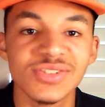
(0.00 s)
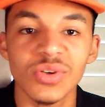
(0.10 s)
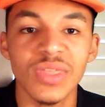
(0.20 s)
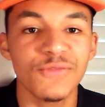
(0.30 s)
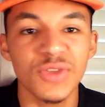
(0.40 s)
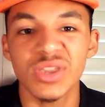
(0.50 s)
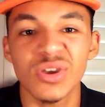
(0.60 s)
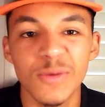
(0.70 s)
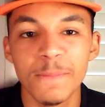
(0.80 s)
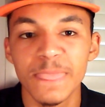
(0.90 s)
So they
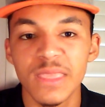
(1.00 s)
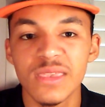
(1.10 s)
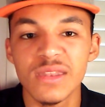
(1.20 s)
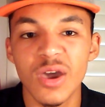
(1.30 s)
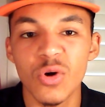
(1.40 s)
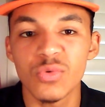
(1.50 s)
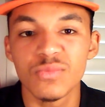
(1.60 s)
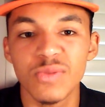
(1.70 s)
figure, you know,